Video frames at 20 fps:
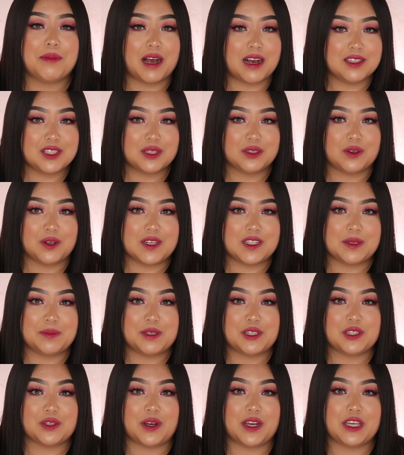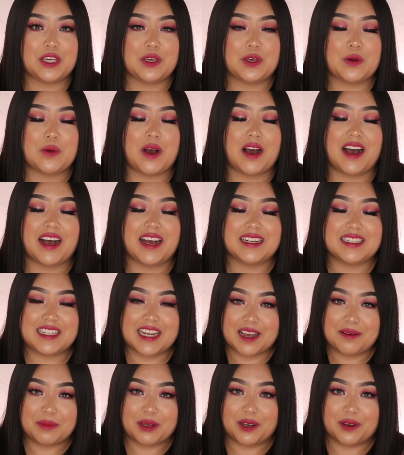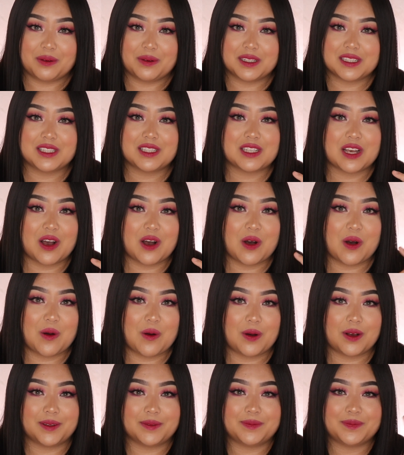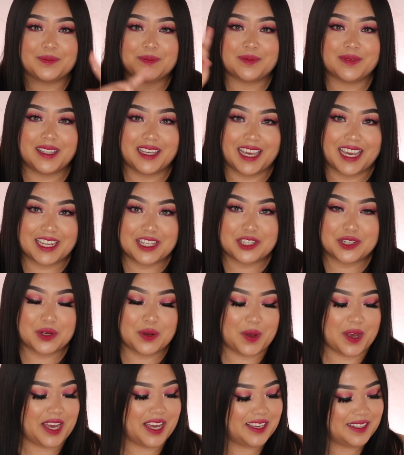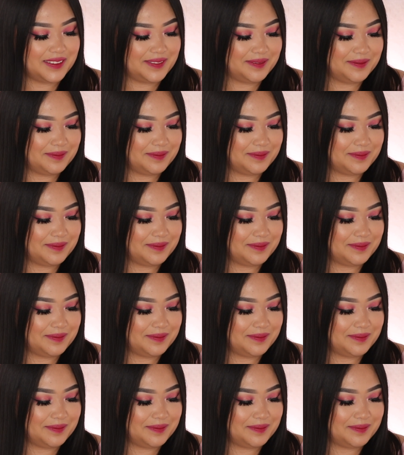also going to be showing you a demo. So enjoy.